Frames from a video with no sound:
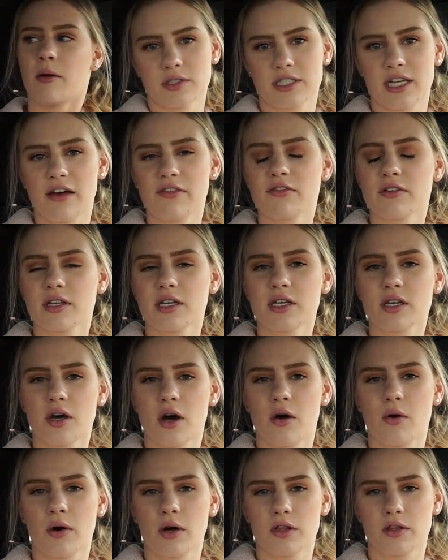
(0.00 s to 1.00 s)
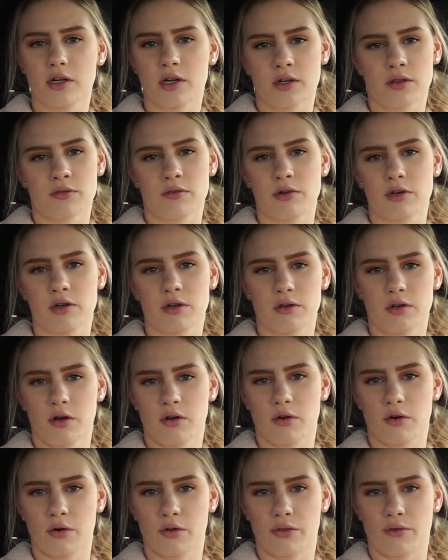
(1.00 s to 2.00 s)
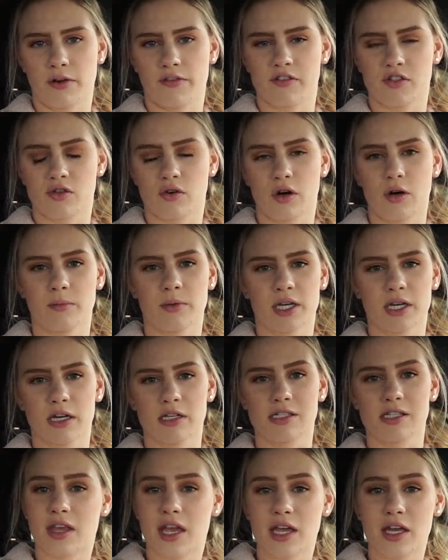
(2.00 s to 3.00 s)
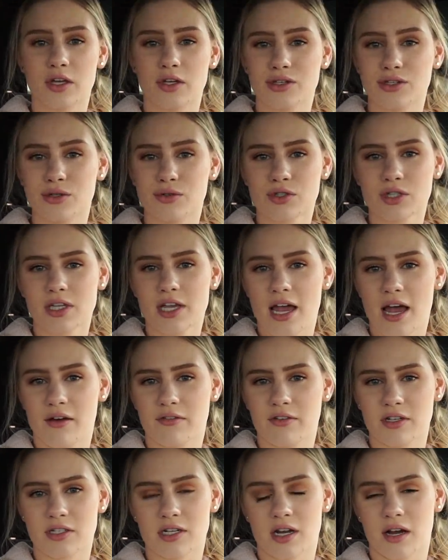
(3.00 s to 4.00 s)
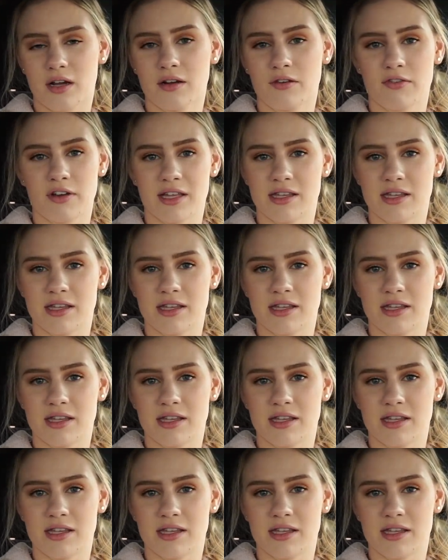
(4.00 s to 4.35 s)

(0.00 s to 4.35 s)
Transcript: Definitely go look through your local thrift store because they usually have a ton of